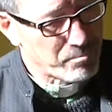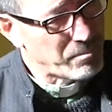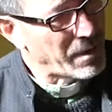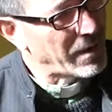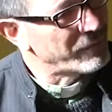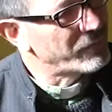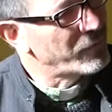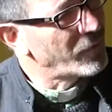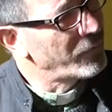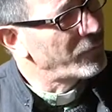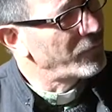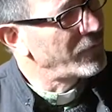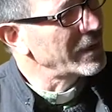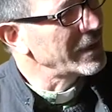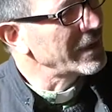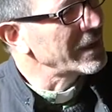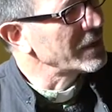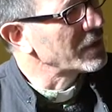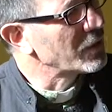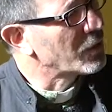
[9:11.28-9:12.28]
But
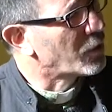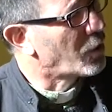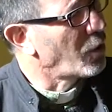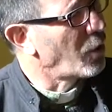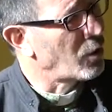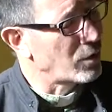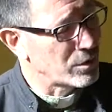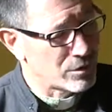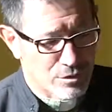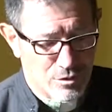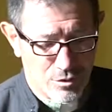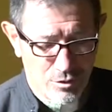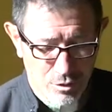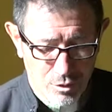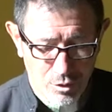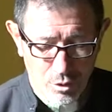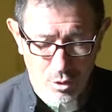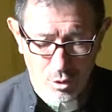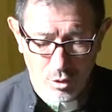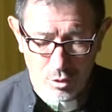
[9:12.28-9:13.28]
fulfilling God's
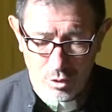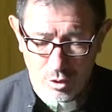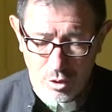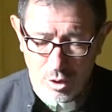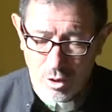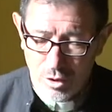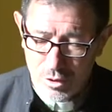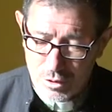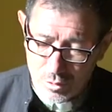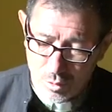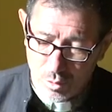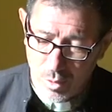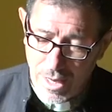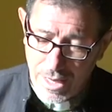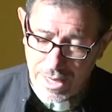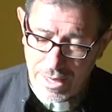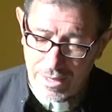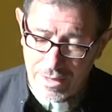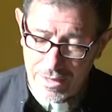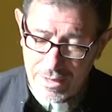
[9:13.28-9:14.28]
law or God's
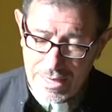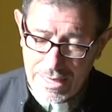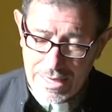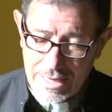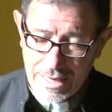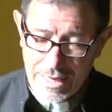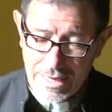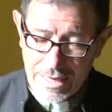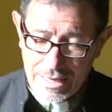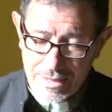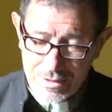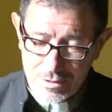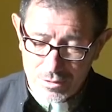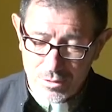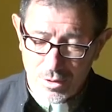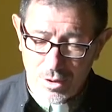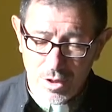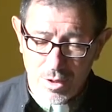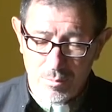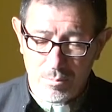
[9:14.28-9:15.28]
way is
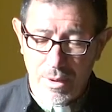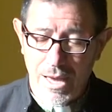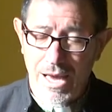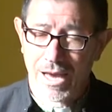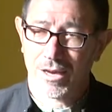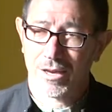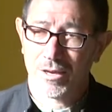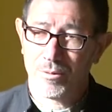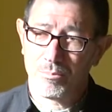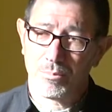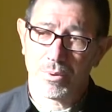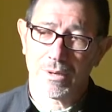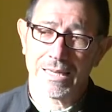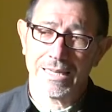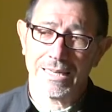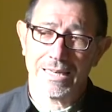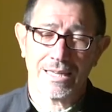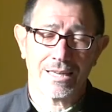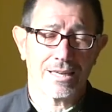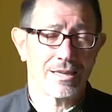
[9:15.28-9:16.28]
not about
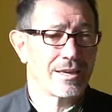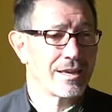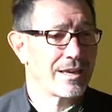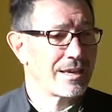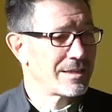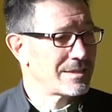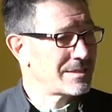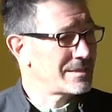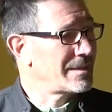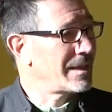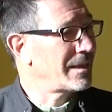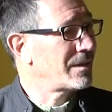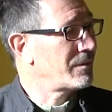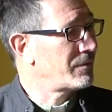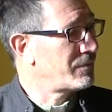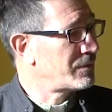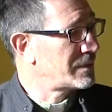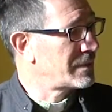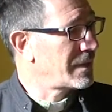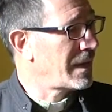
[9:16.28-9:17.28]
completing a set
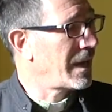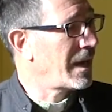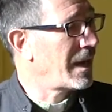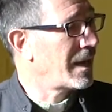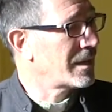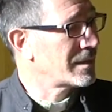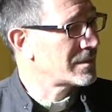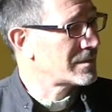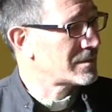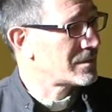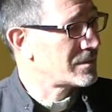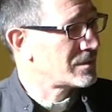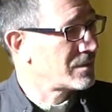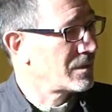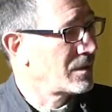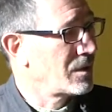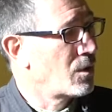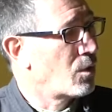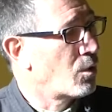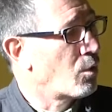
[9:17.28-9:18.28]
of tasks
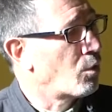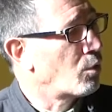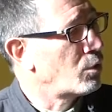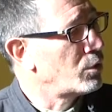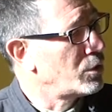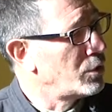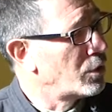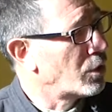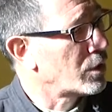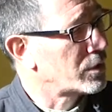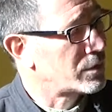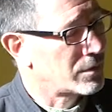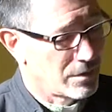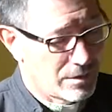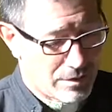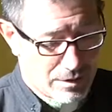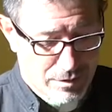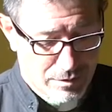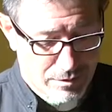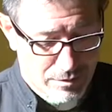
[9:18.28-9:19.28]
or not
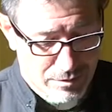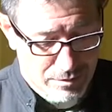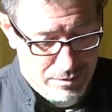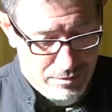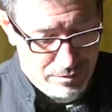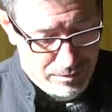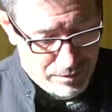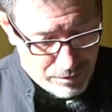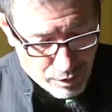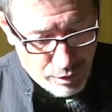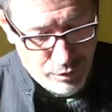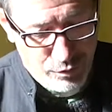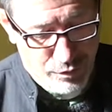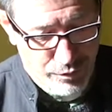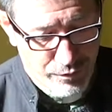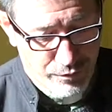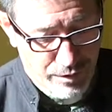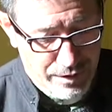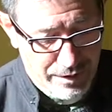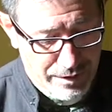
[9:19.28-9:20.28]

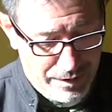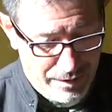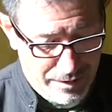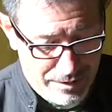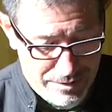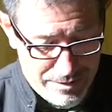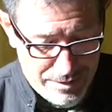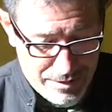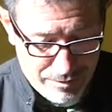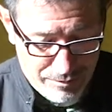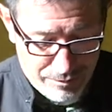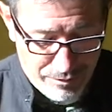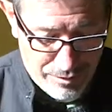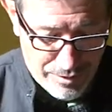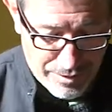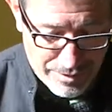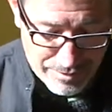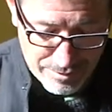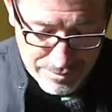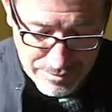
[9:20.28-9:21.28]
contravening a set of
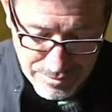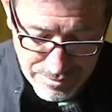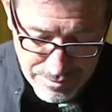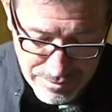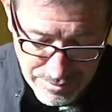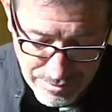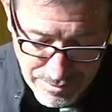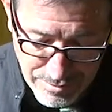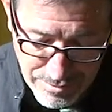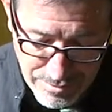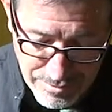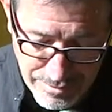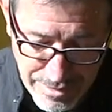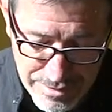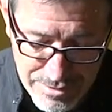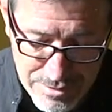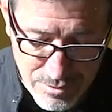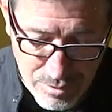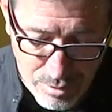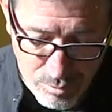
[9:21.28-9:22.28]
things.
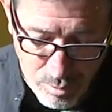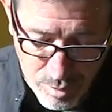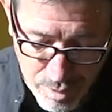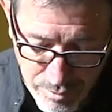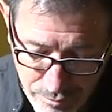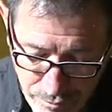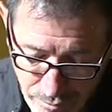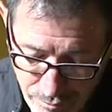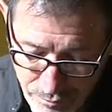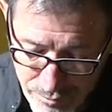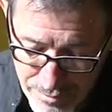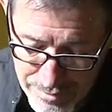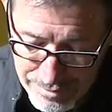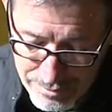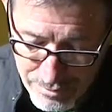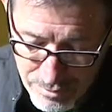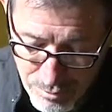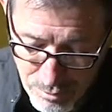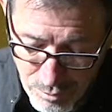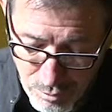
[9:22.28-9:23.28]
That's not what
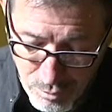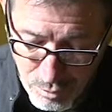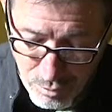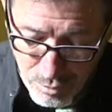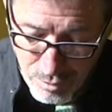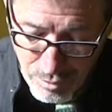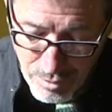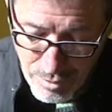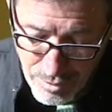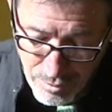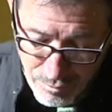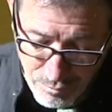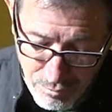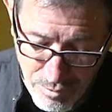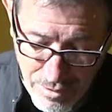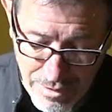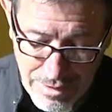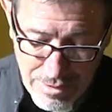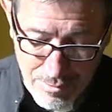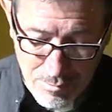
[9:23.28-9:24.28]
fulfilling the law
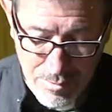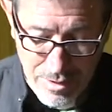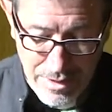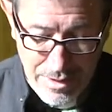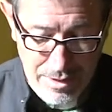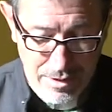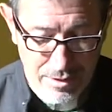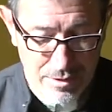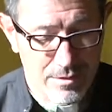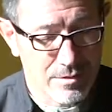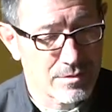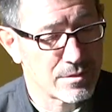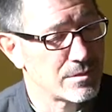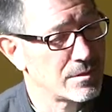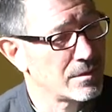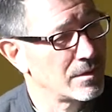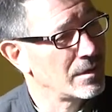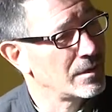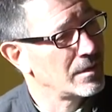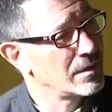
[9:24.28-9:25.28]
really
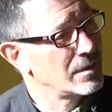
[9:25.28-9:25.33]
means.